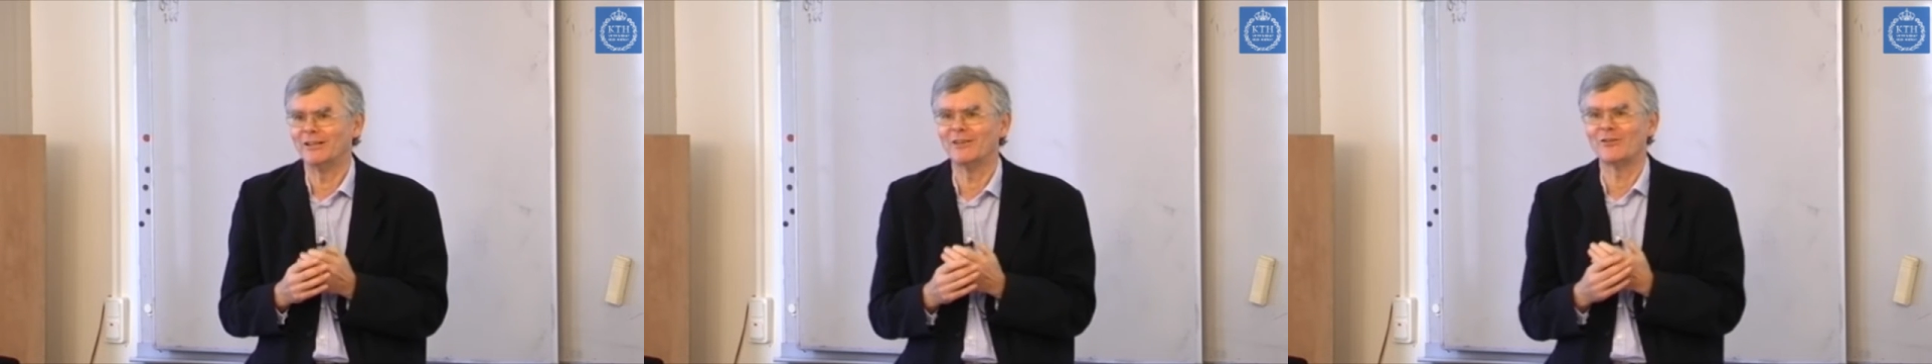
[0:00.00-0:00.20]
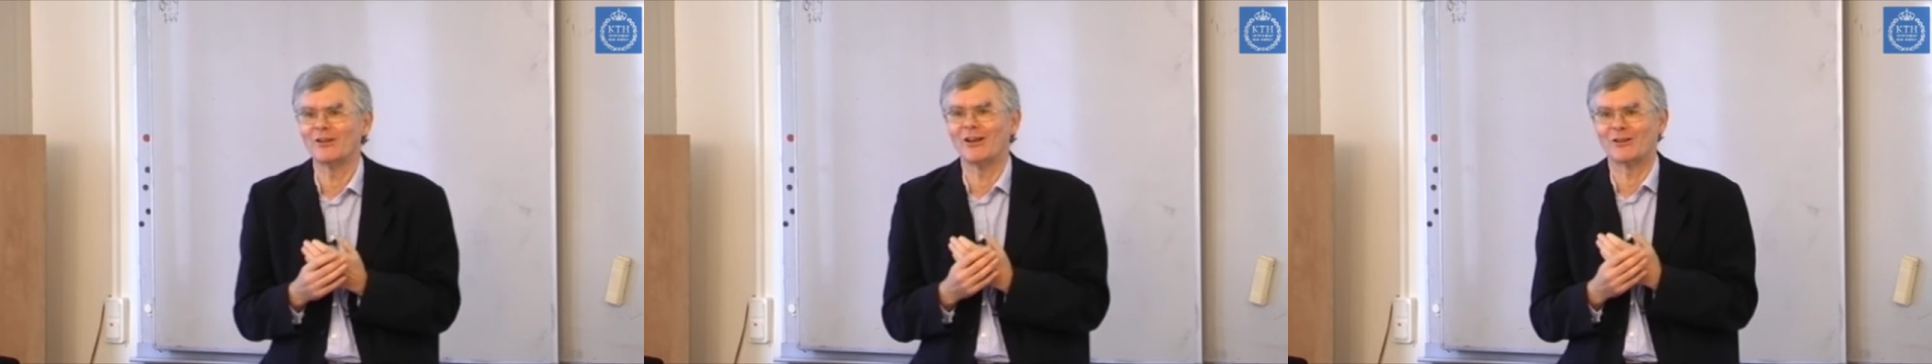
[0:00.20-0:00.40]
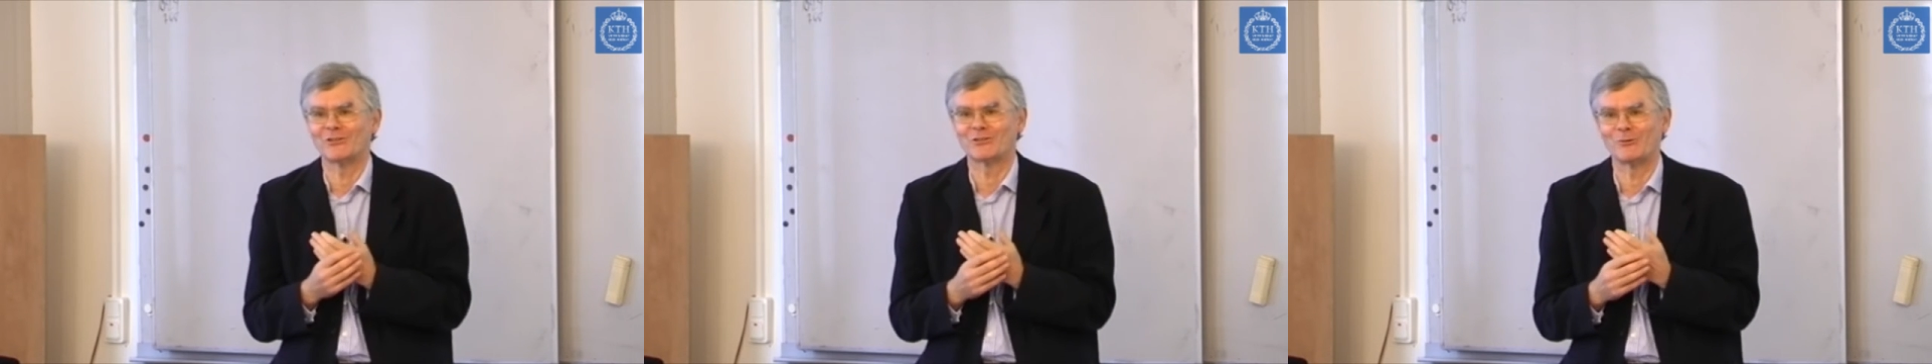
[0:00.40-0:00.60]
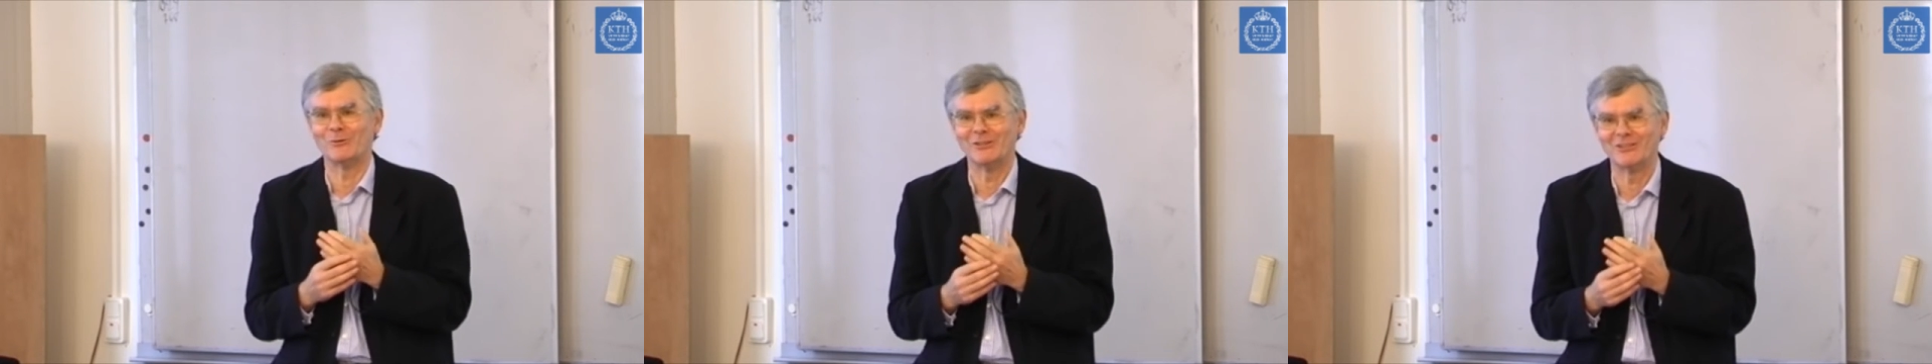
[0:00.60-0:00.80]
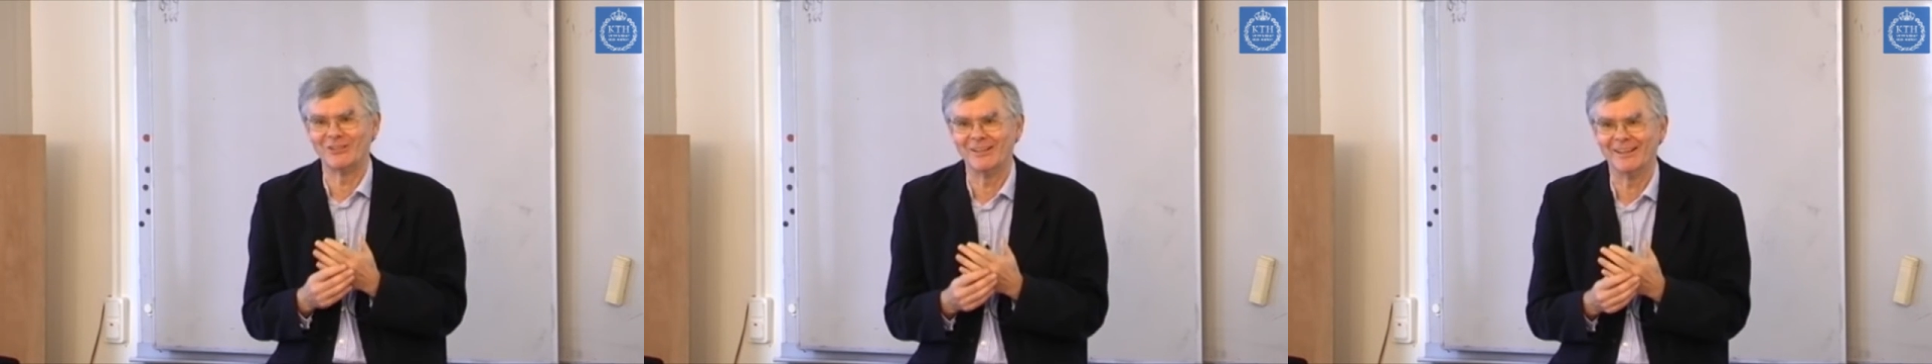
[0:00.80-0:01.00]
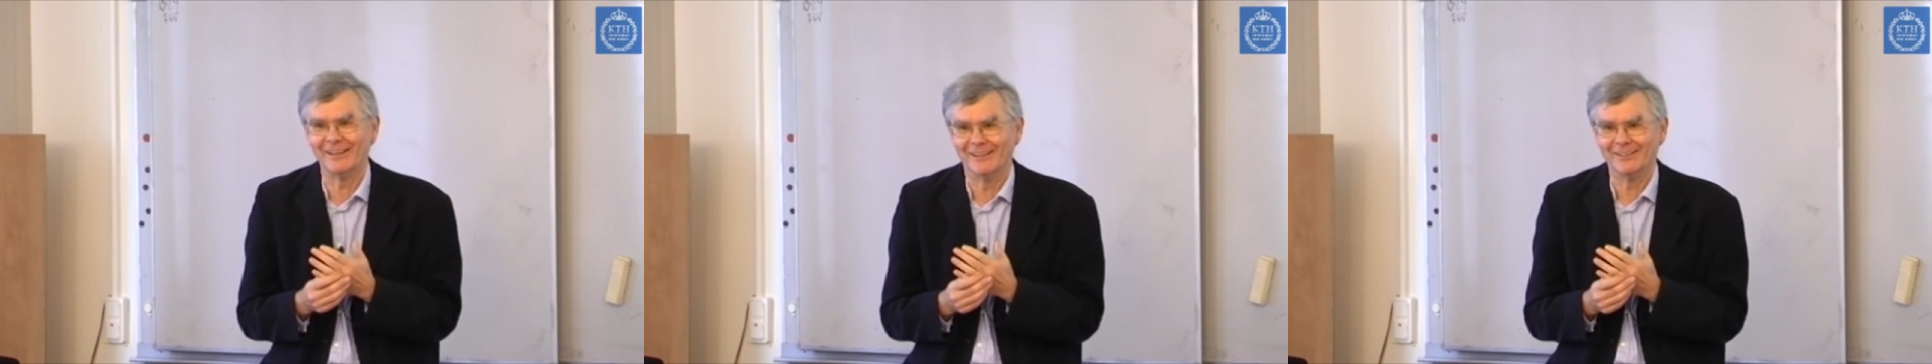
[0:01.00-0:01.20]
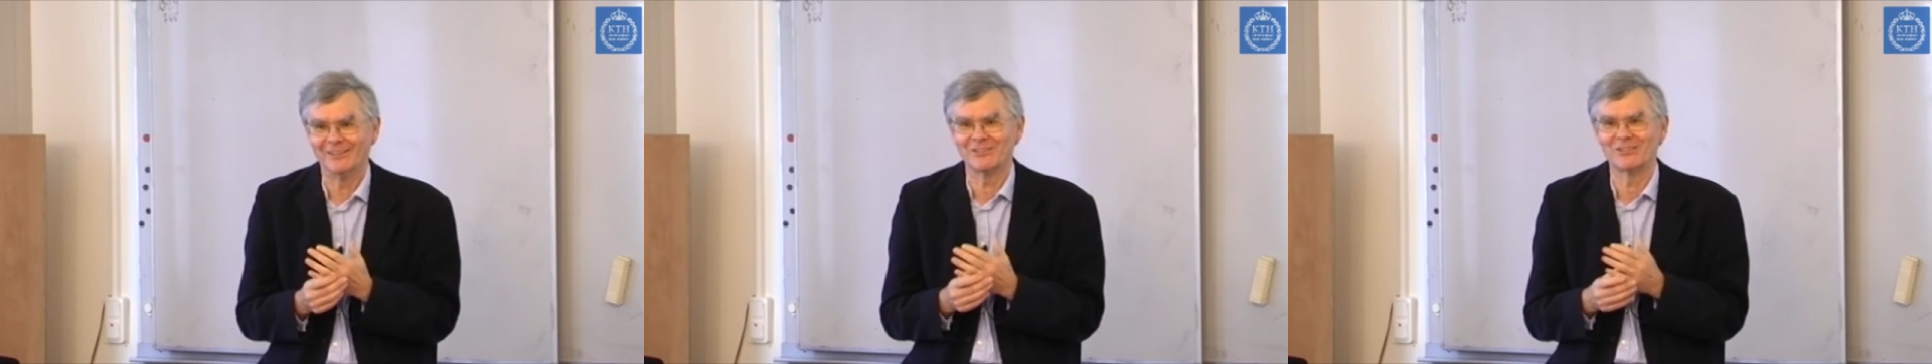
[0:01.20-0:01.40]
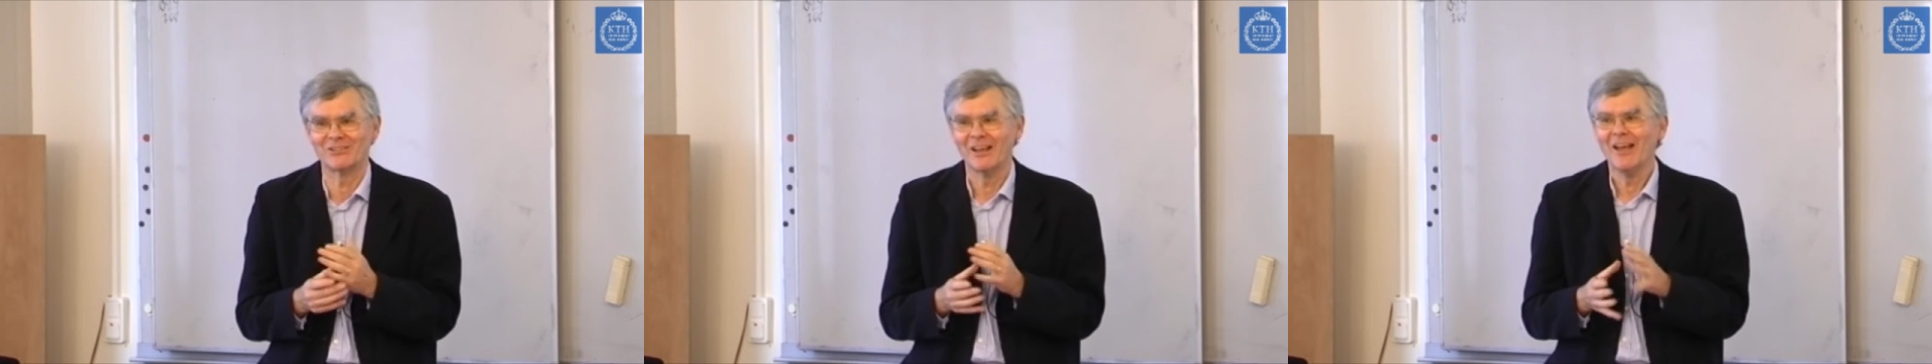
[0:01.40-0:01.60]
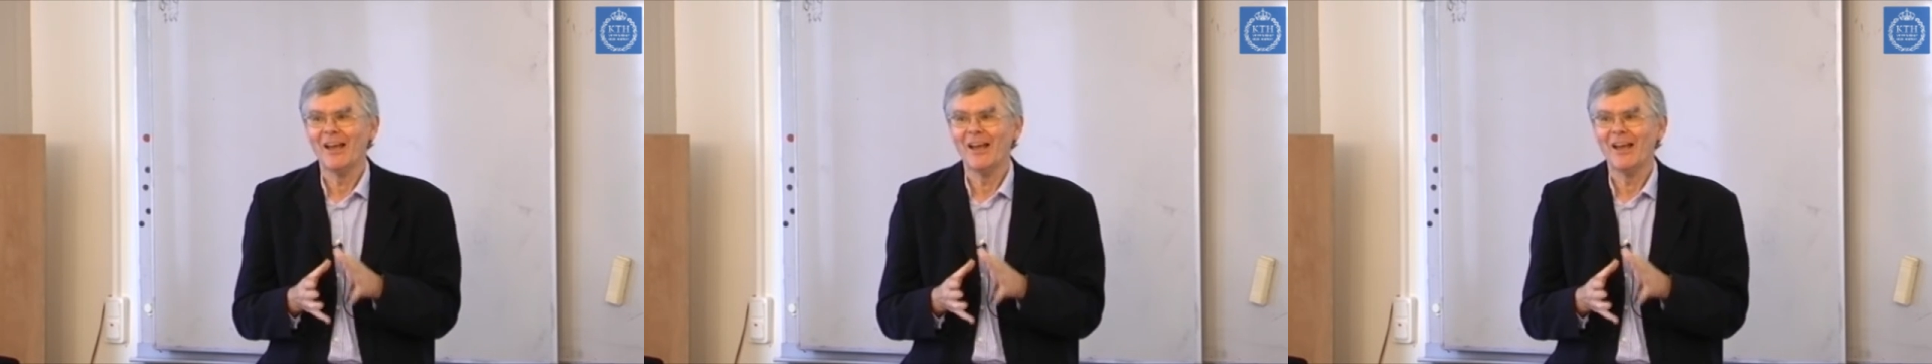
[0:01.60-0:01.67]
in the last 20 years.